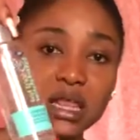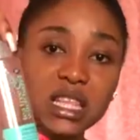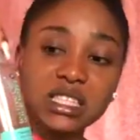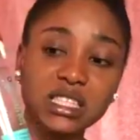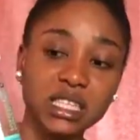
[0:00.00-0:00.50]

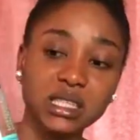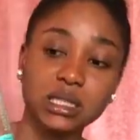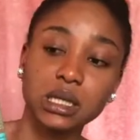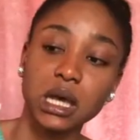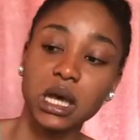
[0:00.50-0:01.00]
There's
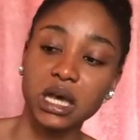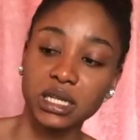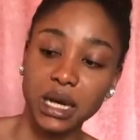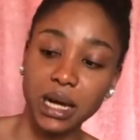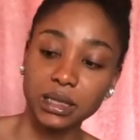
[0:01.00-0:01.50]
this.
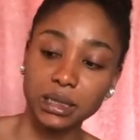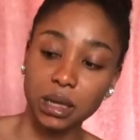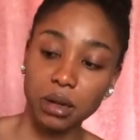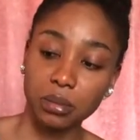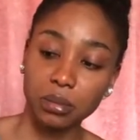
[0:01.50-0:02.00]
It has
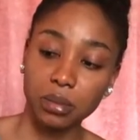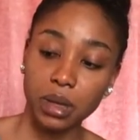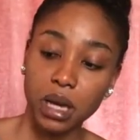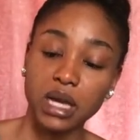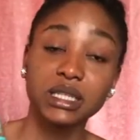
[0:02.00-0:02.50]

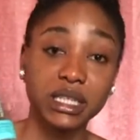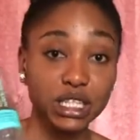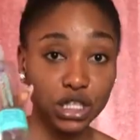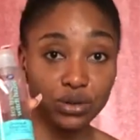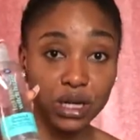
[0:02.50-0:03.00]

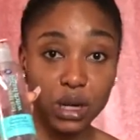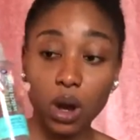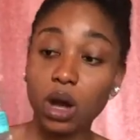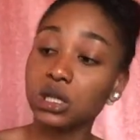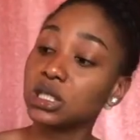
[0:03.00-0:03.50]
tea
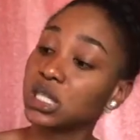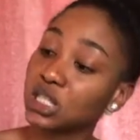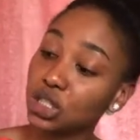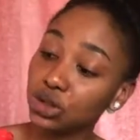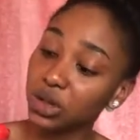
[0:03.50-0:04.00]

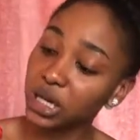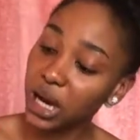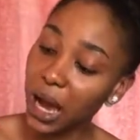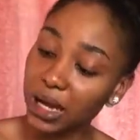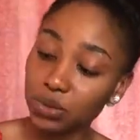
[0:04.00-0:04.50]

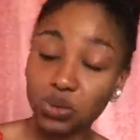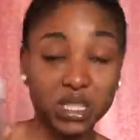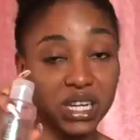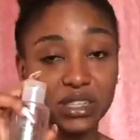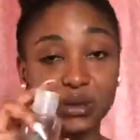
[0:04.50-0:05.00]
tree and
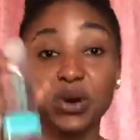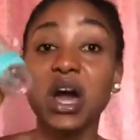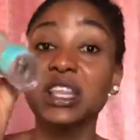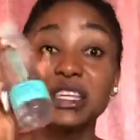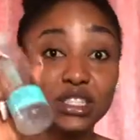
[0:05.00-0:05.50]
witch hazel.
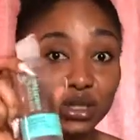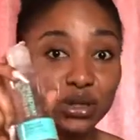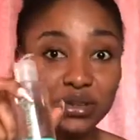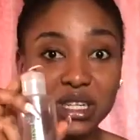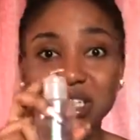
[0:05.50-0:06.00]
These two
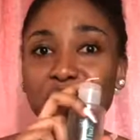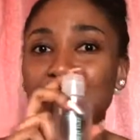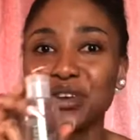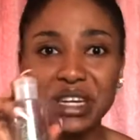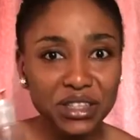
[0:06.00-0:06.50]
ingredients are
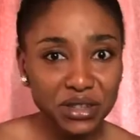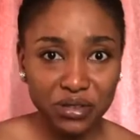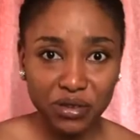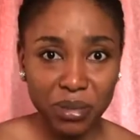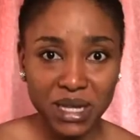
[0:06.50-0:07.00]
really
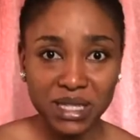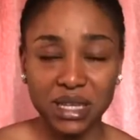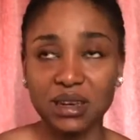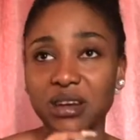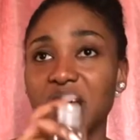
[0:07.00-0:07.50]
good for my
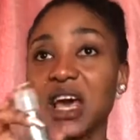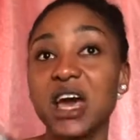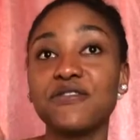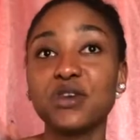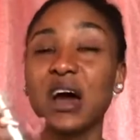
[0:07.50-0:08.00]
skin.
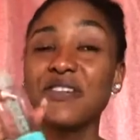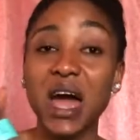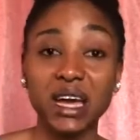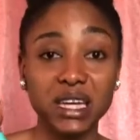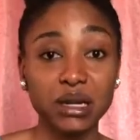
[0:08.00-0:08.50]
If you have
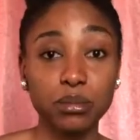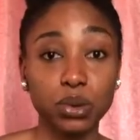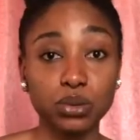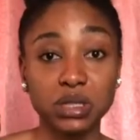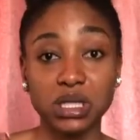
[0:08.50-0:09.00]
acne
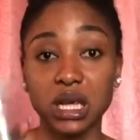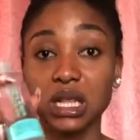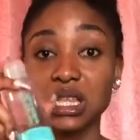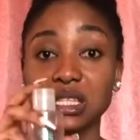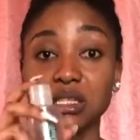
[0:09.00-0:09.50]
prone
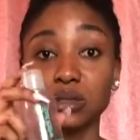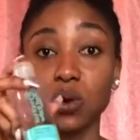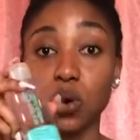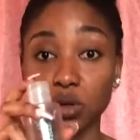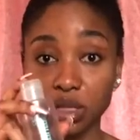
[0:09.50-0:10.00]
skin, this is
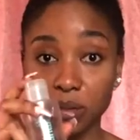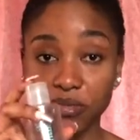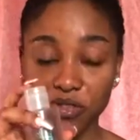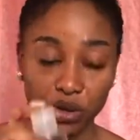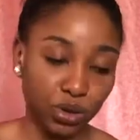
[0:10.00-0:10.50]
awesome
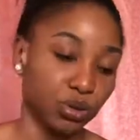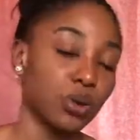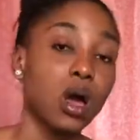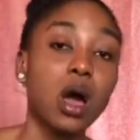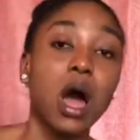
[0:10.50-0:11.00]
for you.
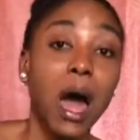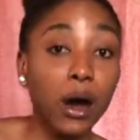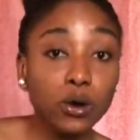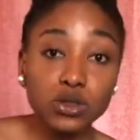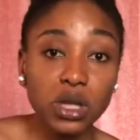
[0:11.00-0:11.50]
I
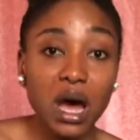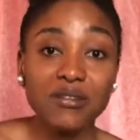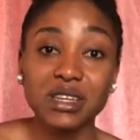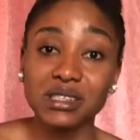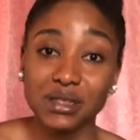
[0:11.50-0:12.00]
also
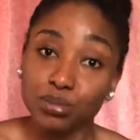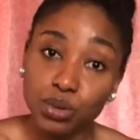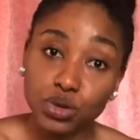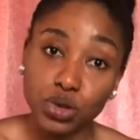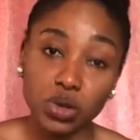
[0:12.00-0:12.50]
have a
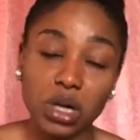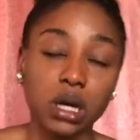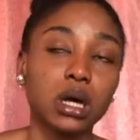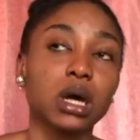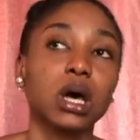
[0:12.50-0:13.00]
Simple toner.